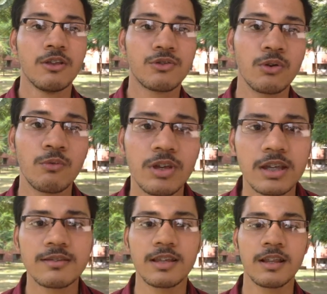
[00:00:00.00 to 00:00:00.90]
So we
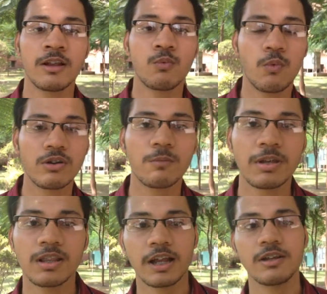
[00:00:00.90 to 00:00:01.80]
can say that 1
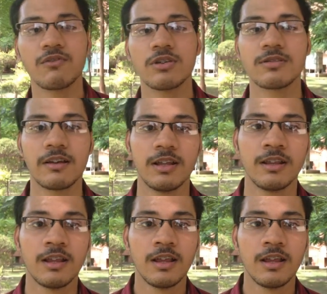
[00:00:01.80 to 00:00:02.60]
rupee in 1947